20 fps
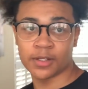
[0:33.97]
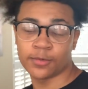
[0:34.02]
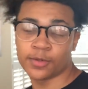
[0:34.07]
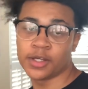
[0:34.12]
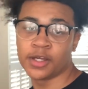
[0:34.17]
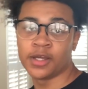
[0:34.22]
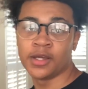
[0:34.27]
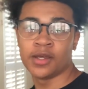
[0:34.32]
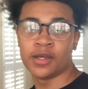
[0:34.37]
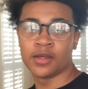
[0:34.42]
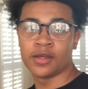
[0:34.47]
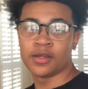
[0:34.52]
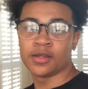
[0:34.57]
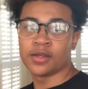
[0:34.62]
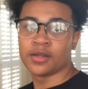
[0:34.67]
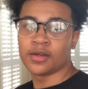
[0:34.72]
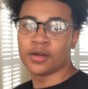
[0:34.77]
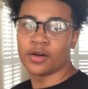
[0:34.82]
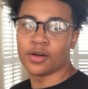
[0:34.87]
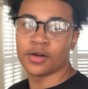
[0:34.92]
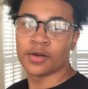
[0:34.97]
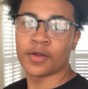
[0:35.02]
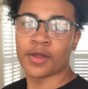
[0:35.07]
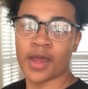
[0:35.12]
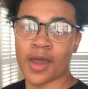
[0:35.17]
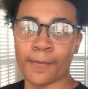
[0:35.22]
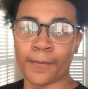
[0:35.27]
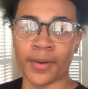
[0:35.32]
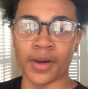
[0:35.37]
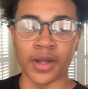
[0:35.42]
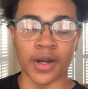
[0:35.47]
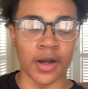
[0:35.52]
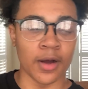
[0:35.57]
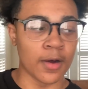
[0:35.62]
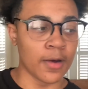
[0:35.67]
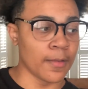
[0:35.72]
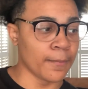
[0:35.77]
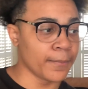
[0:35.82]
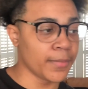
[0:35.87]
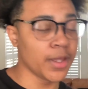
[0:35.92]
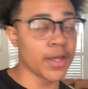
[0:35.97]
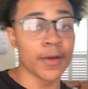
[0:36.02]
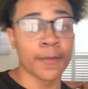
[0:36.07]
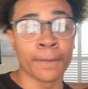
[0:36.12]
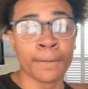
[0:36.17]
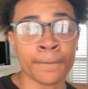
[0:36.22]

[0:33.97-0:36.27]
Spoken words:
way. But yeah,